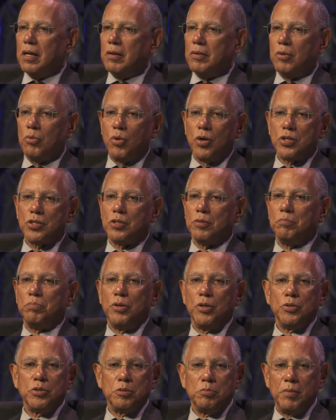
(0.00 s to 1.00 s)
The Washington
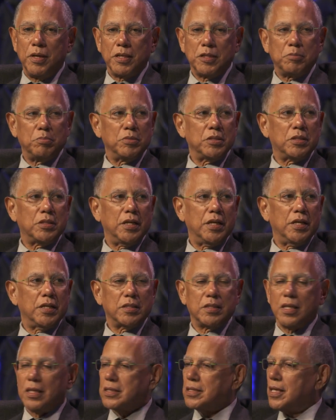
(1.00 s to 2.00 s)
Post makes
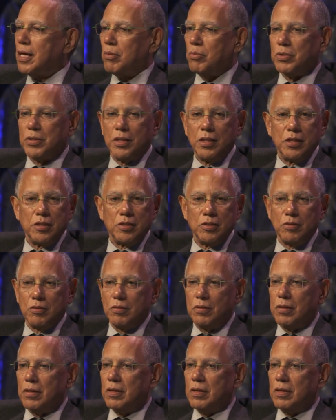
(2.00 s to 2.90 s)
mistakes, that's not what they do.